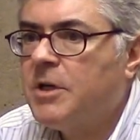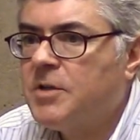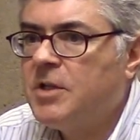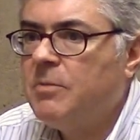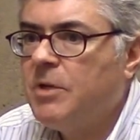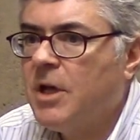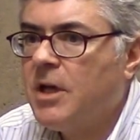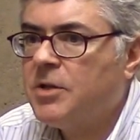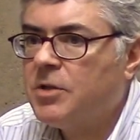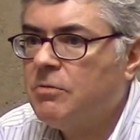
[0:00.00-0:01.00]

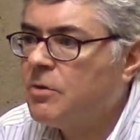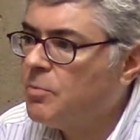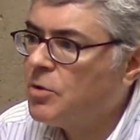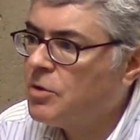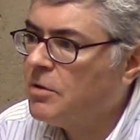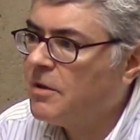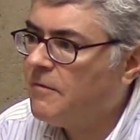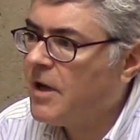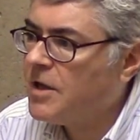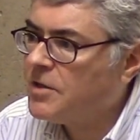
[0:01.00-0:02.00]
CBS who was pursuing the
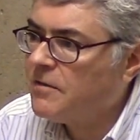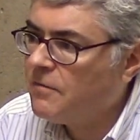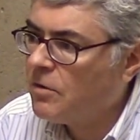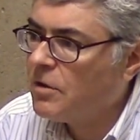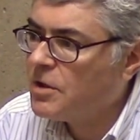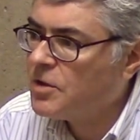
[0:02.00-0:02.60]
Fast and Furious